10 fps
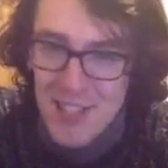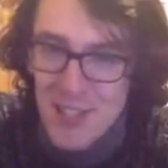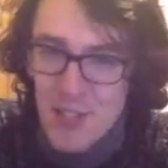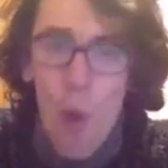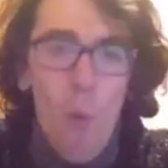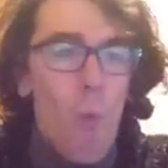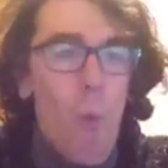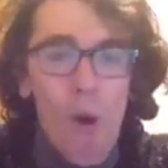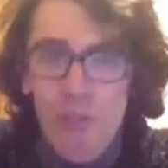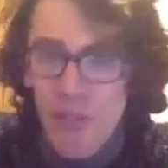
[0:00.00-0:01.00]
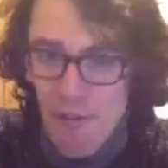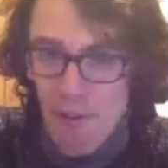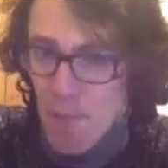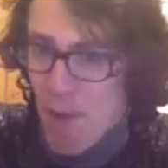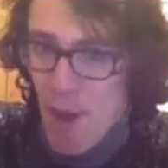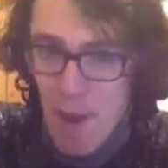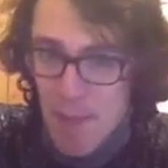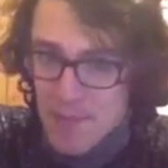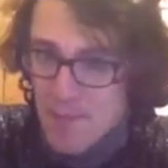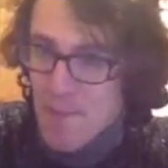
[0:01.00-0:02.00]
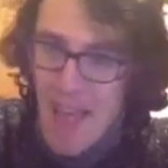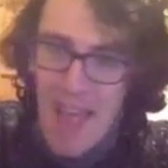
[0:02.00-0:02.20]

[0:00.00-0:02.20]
such wonderful poems,